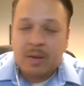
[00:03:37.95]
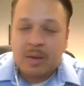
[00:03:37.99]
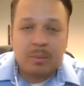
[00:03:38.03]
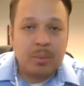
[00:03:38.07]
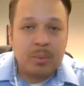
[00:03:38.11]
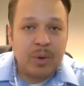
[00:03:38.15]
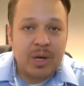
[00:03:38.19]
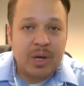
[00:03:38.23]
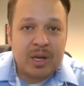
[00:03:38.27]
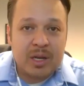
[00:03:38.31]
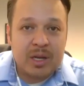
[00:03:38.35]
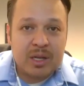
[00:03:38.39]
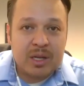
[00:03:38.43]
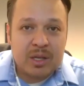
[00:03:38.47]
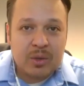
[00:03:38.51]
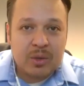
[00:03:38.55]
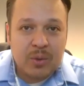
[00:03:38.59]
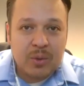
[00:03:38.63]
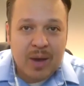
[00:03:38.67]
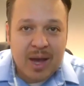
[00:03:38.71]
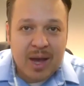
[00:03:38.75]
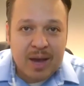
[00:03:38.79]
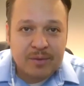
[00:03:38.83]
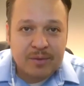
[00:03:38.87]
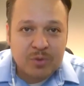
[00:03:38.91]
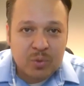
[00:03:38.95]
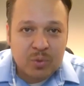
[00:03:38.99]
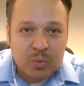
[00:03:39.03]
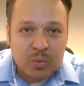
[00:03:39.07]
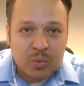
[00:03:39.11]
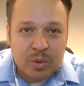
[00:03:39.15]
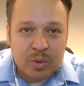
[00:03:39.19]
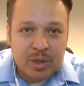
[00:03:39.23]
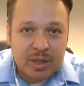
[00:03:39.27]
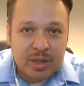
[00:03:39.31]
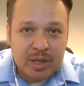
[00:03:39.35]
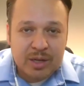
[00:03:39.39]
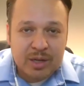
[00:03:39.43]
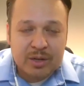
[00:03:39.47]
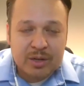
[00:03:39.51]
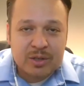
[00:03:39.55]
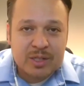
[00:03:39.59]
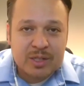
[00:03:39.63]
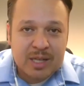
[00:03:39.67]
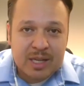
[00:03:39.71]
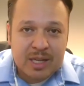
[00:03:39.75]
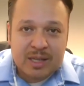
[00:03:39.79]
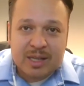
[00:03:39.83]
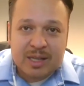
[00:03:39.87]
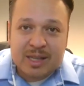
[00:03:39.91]
but you have to really
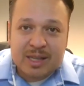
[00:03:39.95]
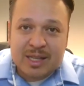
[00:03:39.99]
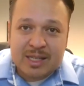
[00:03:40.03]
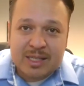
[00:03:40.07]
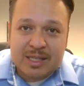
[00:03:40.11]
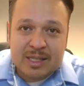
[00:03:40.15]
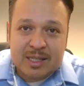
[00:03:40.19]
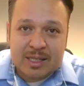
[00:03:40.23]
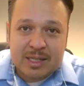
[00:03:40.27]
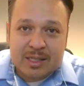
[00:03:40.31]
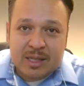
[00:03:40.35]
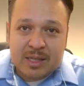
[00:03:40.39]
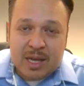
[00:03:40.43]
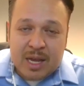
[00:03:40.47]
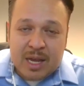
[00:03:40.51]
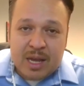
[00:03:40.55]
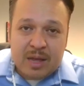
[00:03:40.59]
understand this is